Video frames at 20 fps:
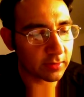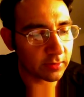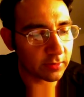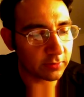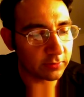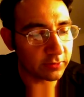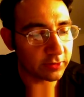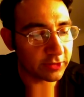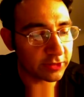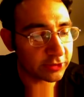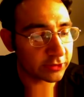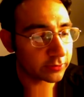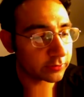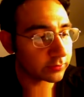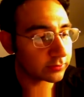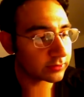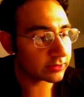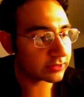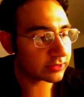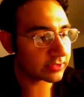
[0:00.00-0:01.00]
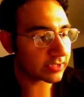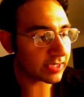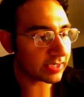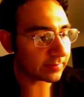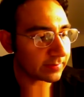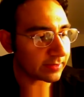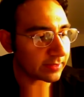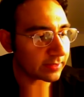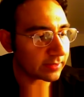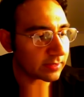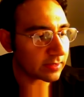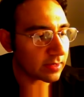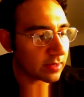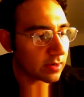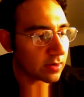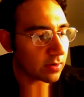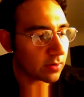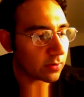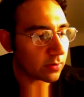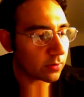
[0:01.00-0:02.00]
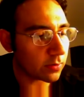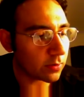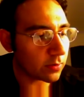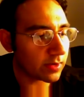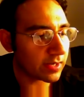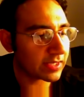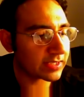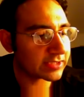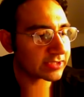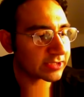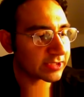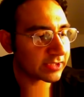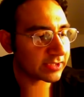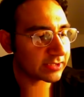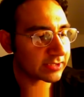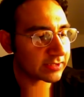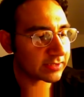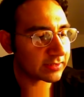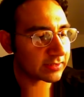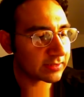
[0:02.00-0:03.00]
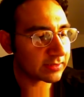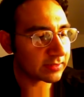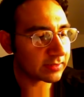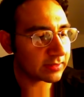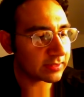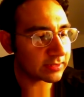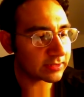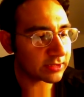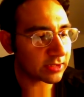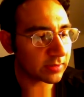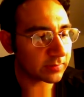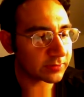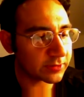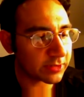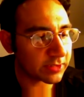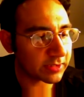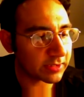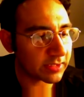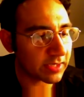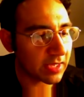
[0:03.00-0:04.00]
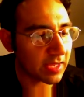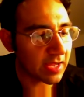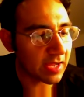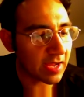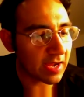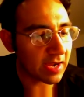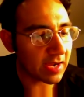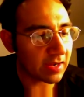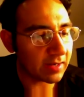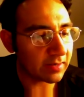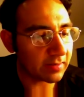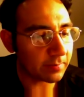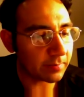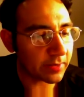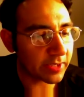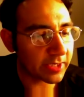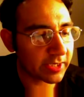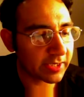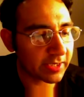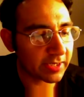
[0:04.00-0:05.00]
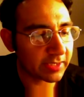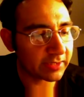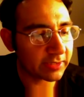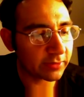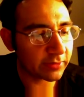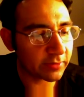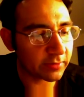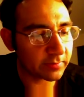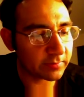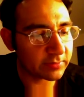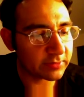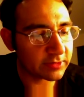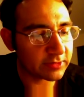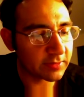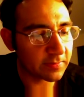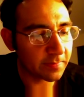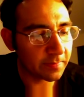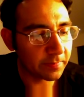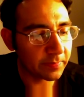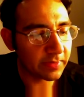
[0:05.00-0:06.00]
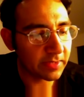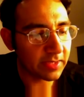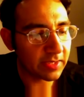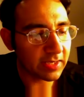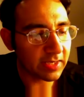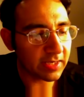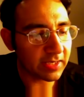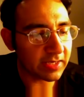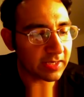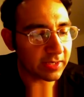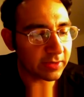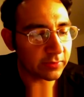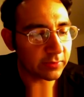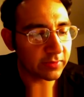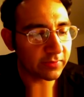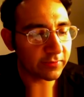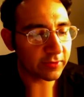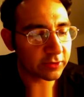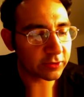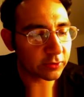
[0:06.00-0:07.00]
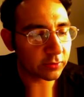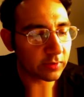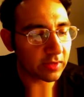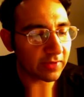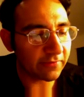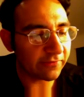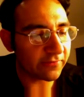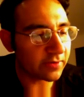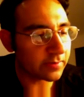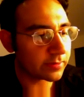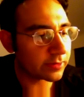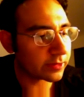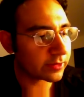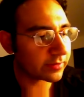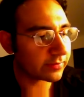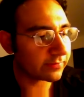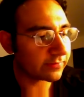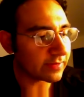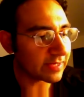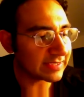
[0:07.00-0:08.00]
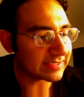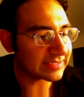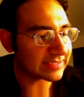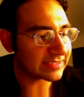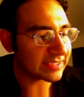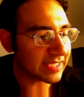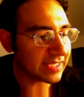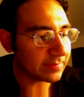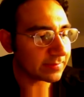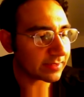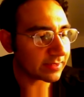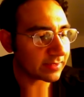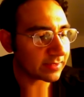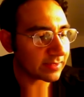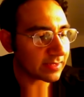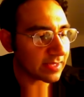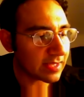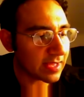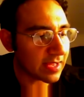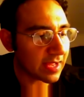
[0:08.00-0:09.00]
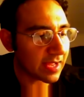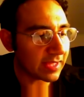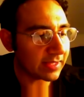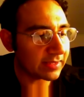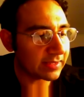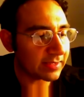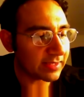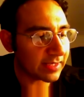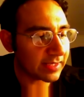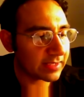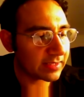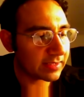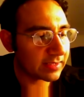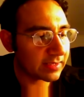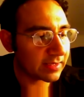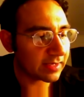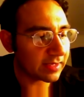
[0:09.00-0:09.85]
conditional statement or exchanging the subject and predicate terms in a universal affirmative statement and then